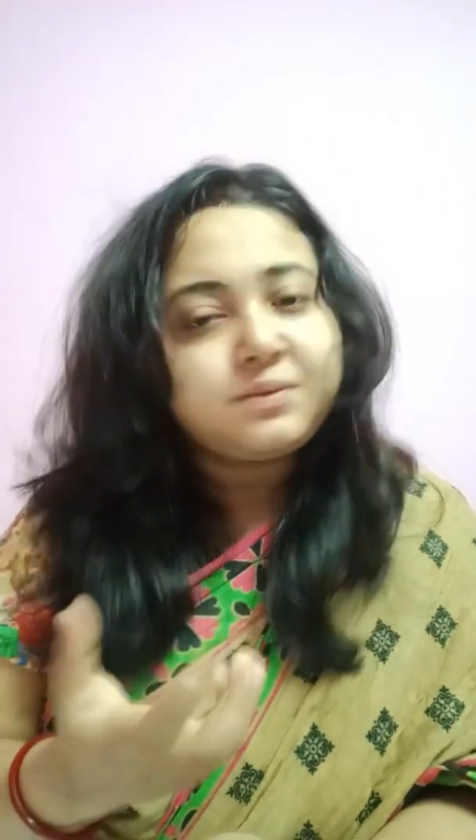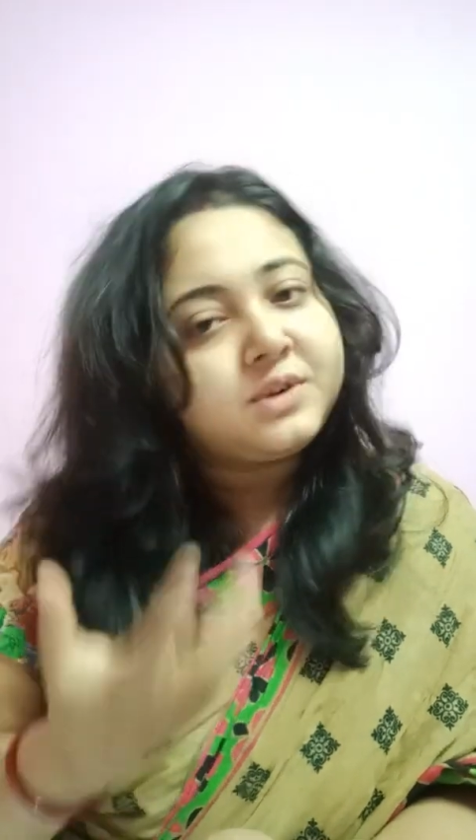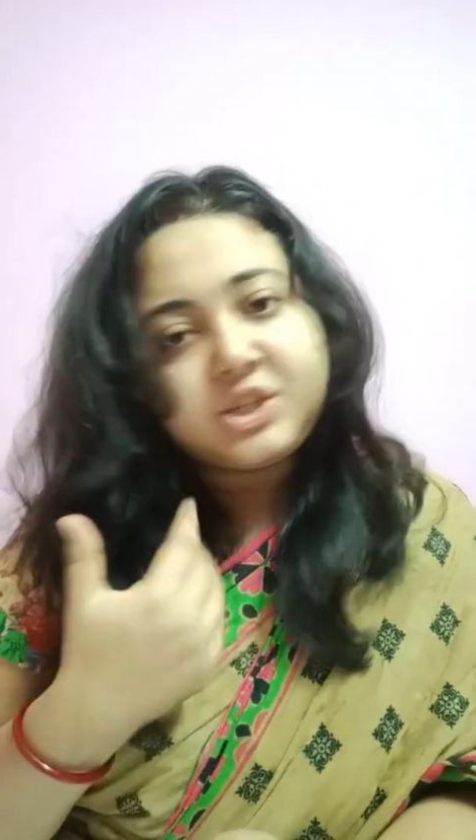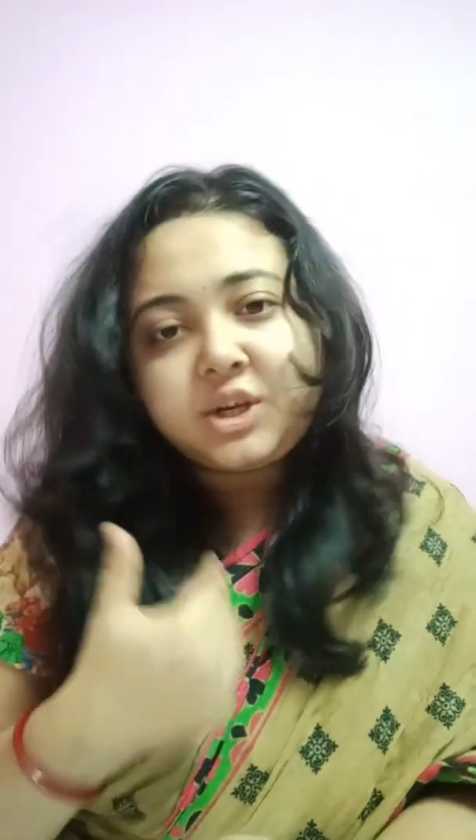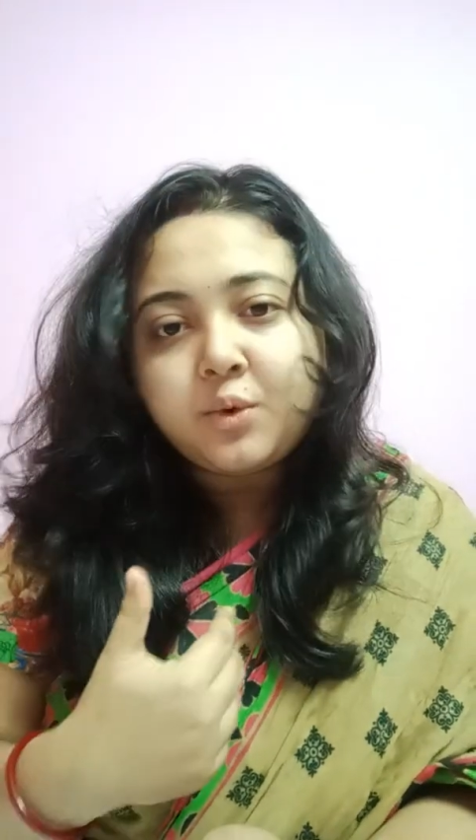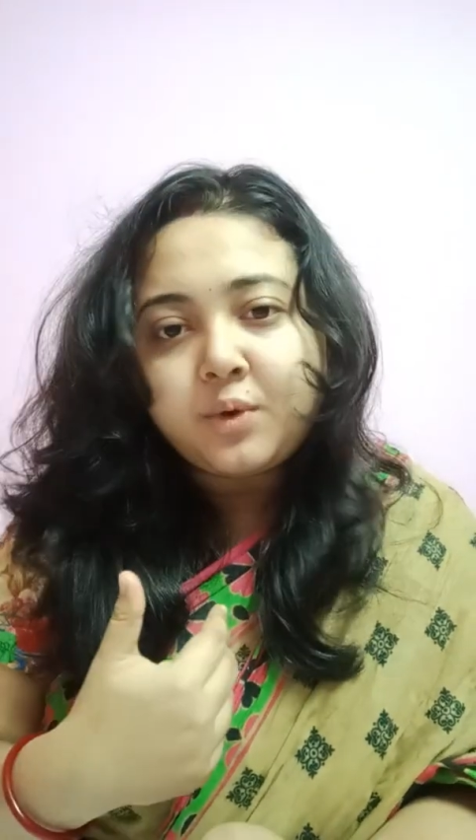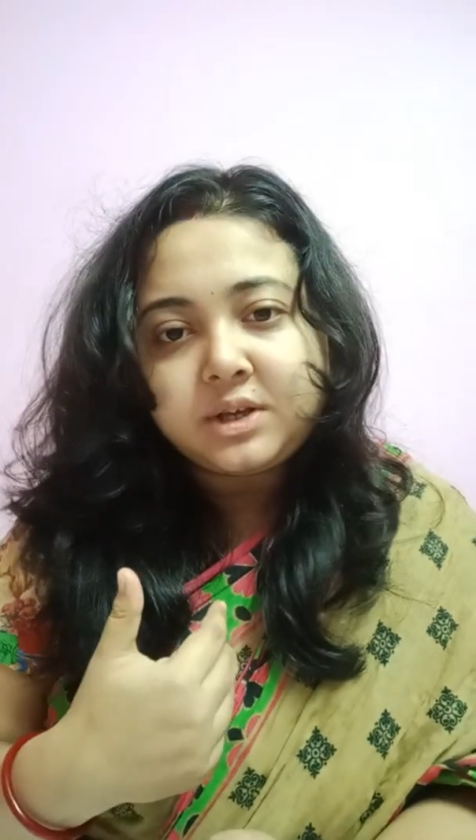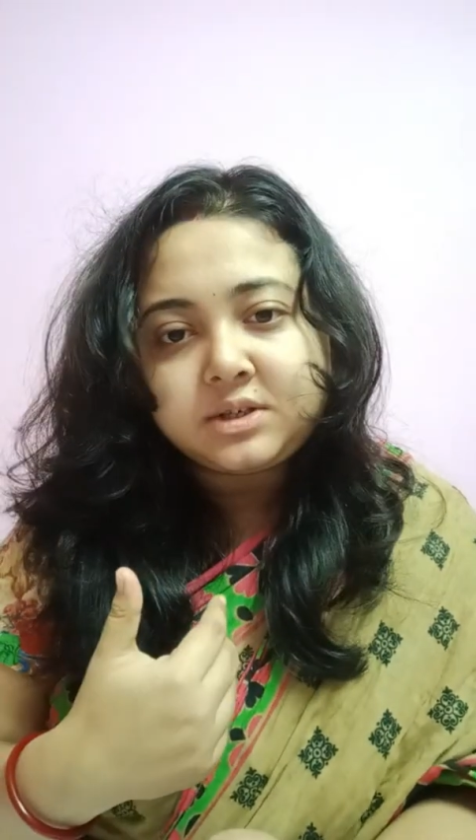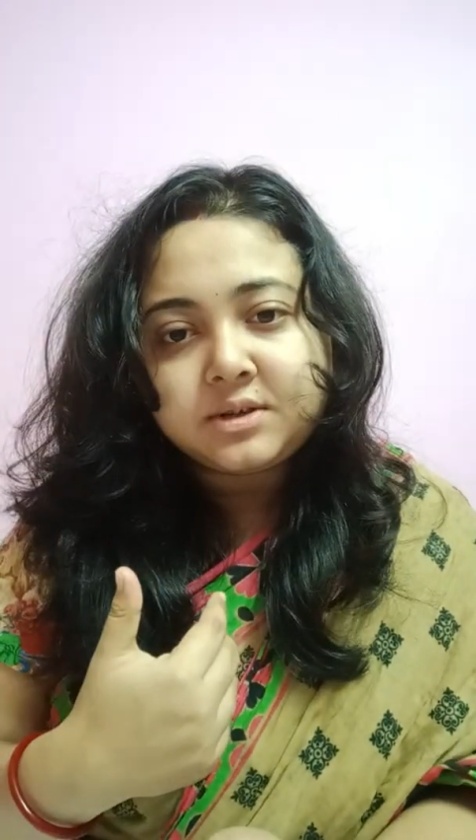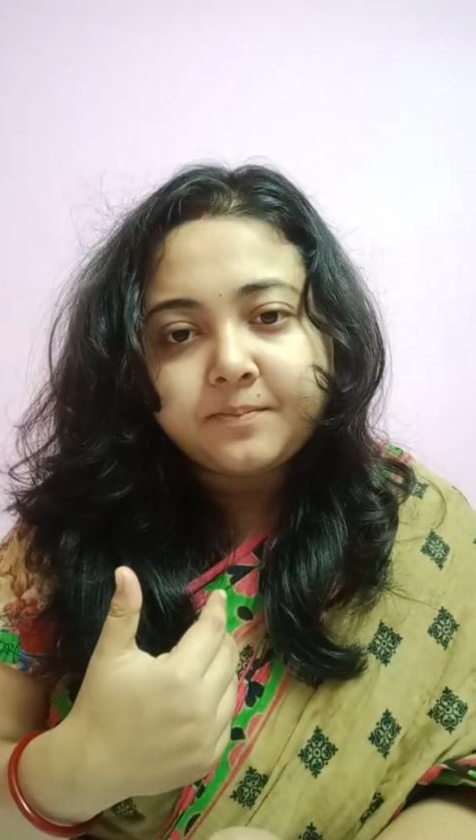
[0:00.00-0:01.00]
we chew
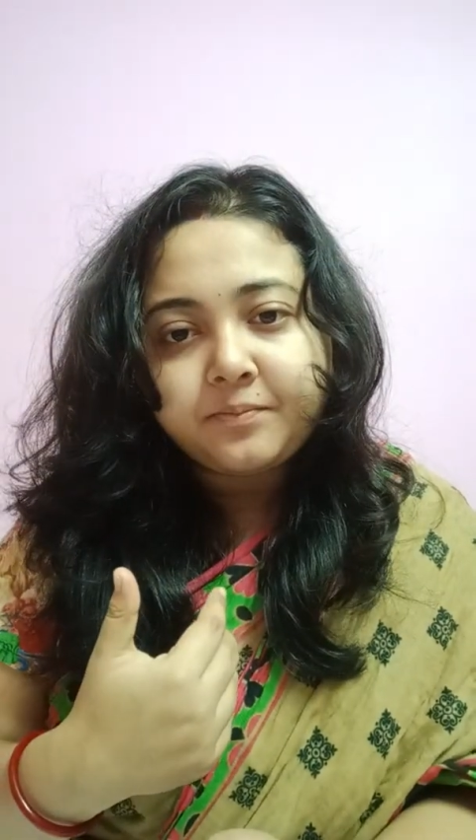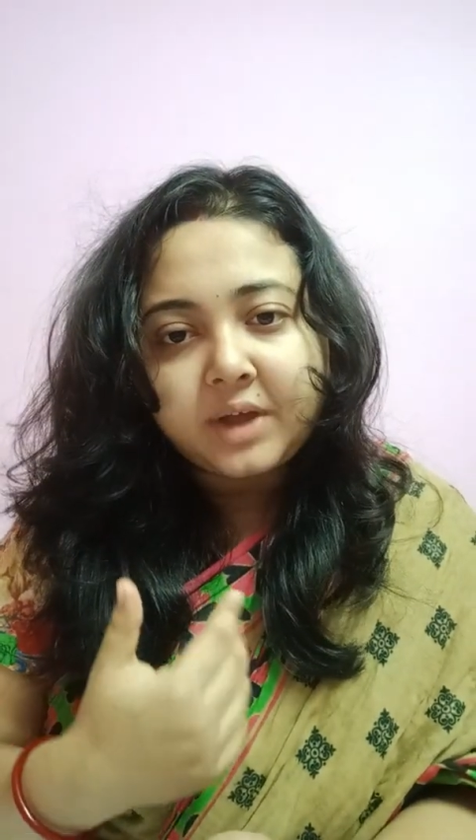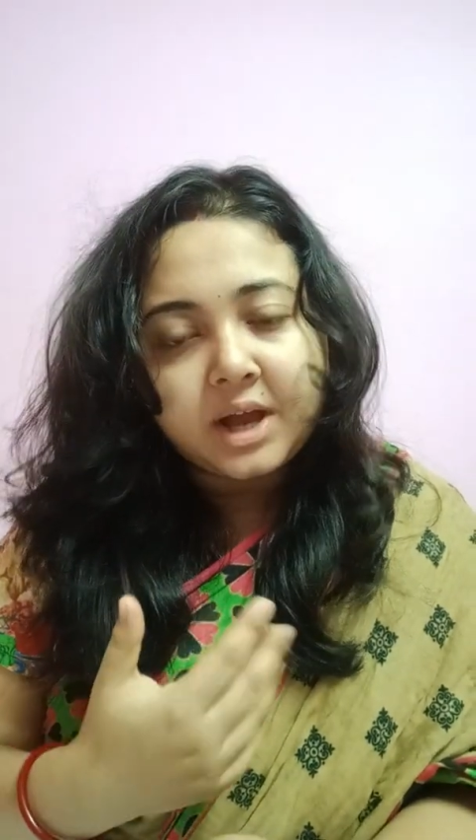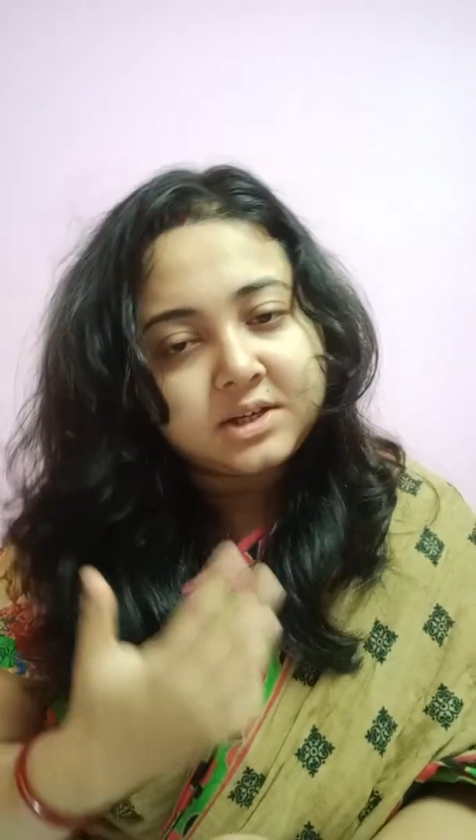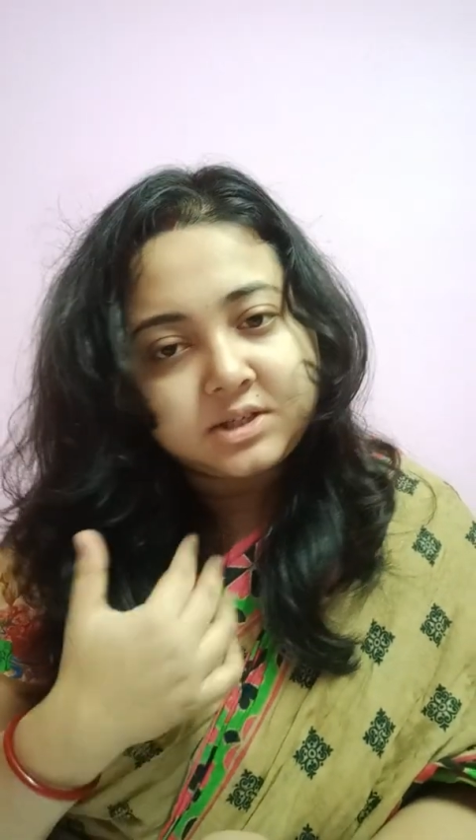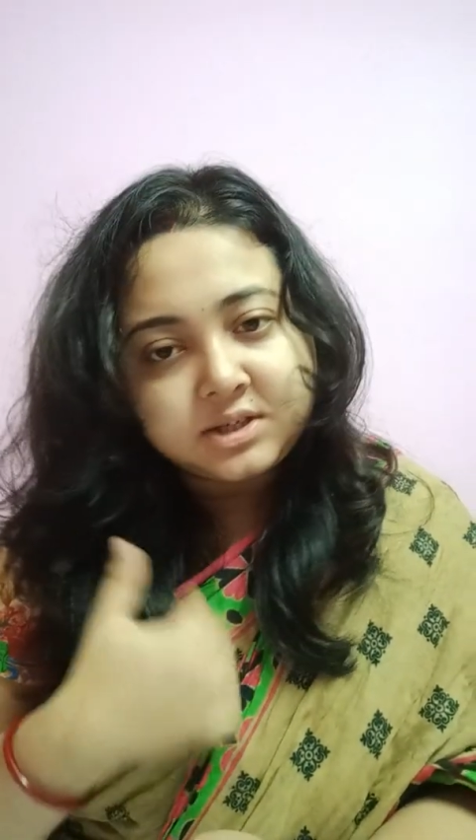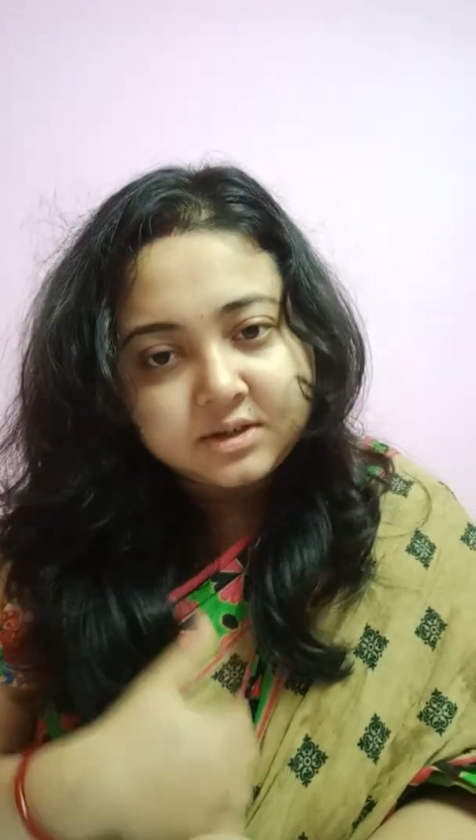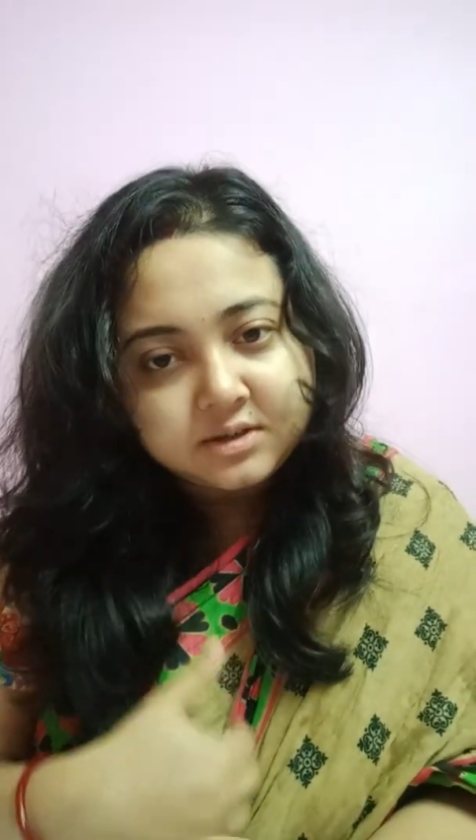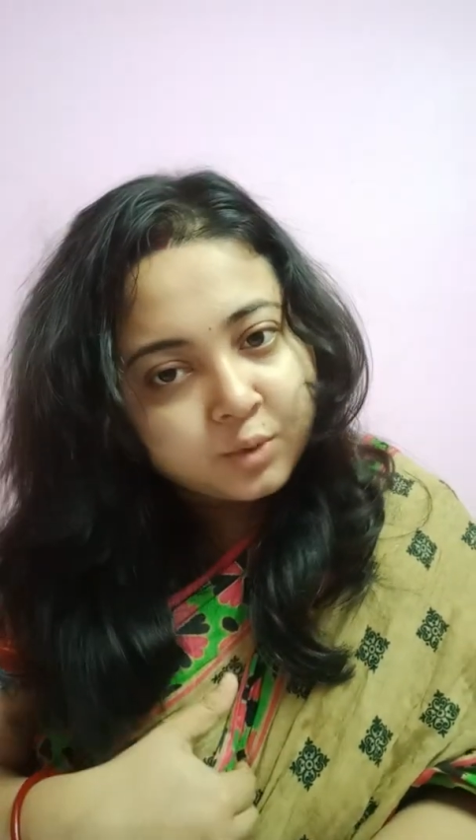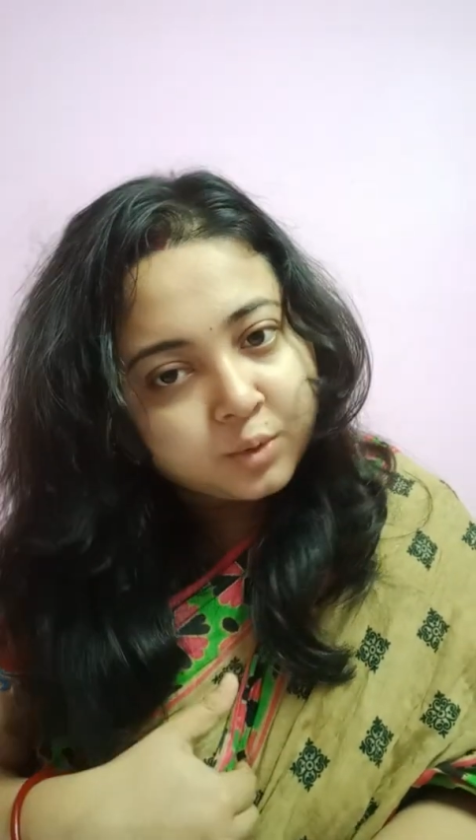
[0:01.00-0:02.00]
it and it
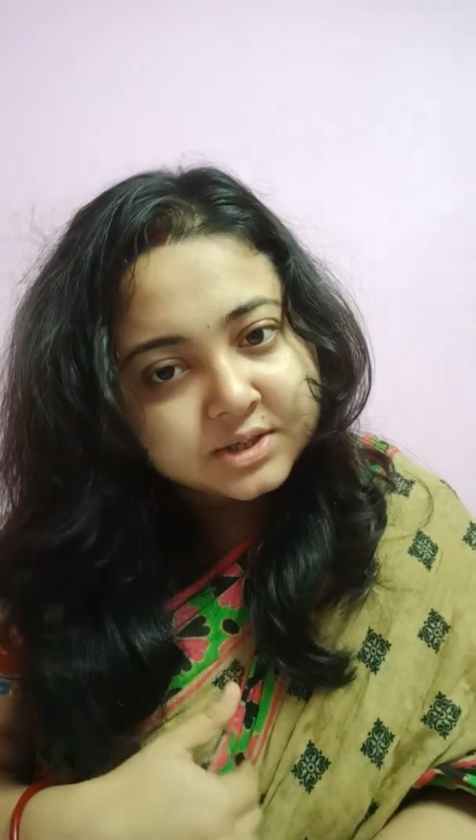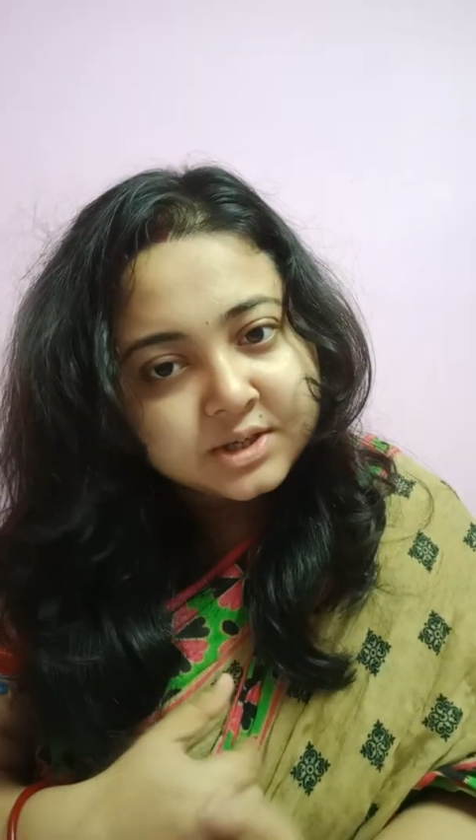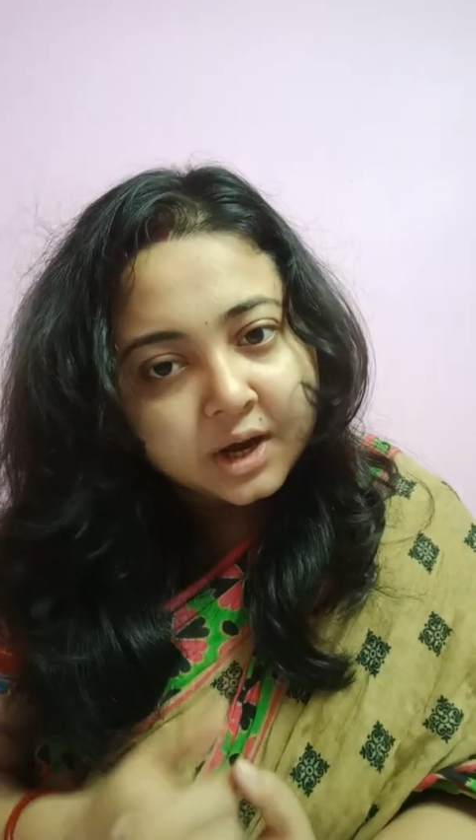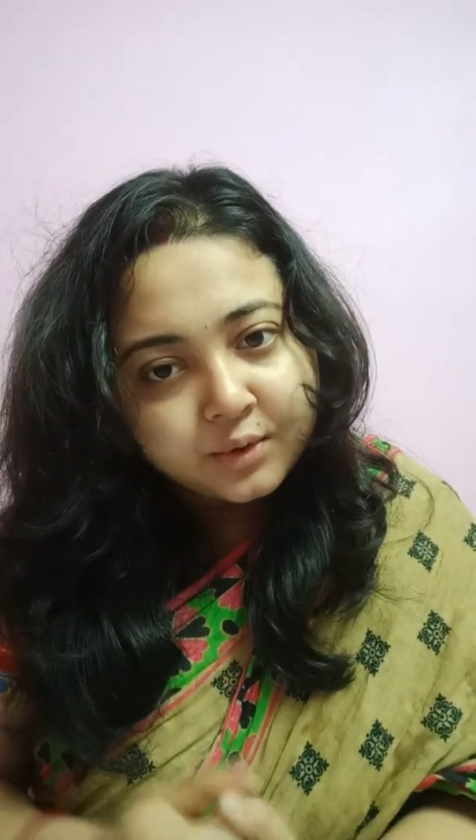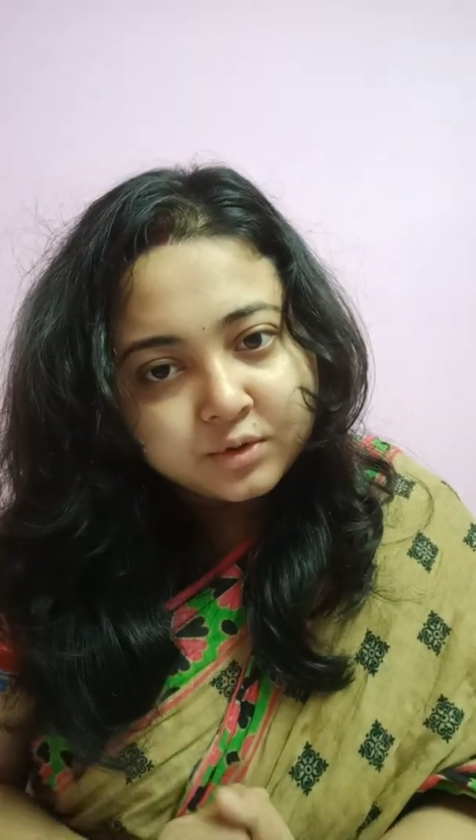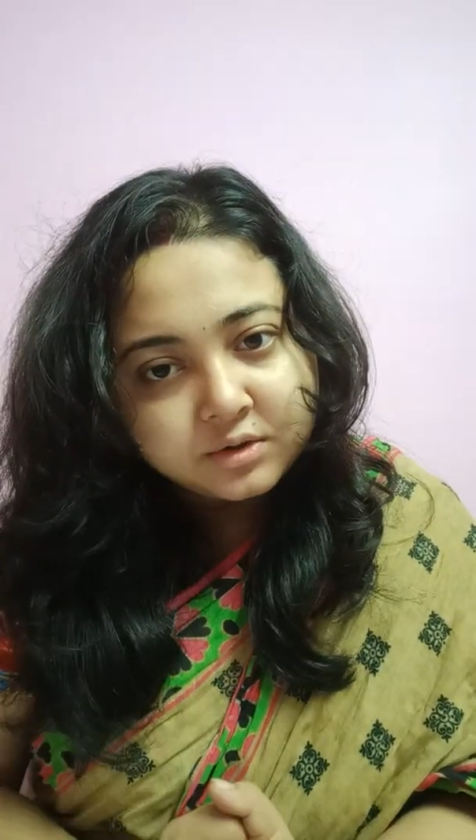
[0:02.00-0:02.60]
goes down,